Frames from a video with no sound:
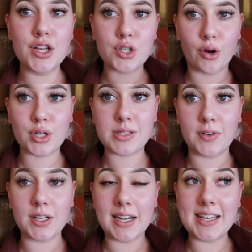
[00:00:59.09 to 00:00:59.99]
to
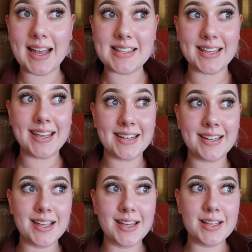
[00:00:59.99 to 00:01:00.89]
Oxford, and he gets
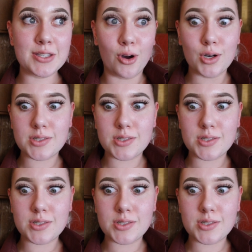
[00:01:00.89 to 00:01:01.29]
in to